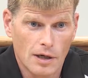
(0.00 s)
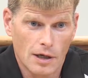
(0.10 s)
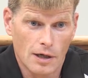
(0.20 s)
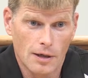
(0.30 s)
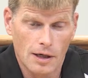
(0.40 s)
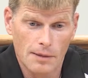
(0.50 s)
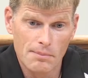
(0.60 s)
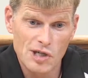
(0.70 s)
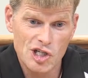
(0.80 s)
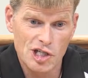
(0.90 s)
a
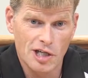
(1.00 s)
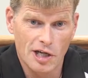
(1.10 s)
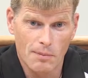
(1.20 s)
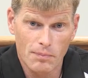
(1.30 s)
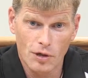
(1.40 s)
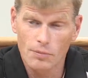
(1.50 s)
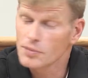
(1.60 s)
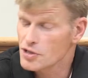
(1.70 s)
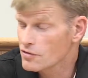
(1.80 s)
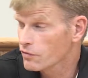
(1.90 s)
mission and a
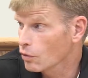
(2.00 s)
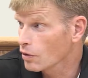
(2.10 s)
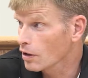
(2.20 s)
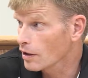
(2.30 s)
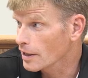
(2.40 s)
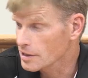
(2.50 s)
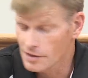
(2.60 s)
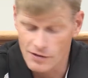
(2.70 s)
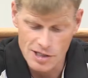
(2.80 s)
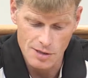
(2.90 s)
purpose for our
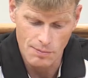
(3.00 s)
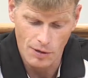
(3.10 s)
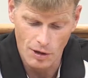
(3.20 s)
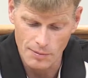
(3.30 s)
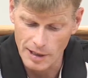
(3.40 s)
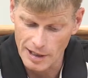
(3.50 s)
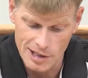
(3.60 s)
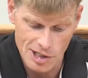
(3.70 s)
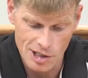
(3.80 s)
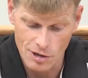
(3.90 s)
activities department. I
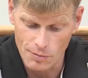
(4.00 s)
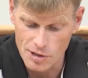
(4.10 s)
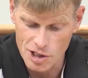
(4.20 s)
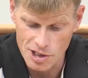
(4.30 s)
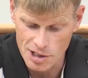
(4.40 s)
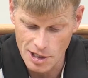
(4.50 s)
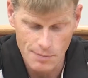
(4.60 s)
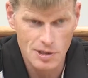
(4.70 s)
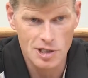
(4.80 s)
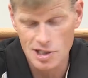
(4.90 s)
can share our mission statement.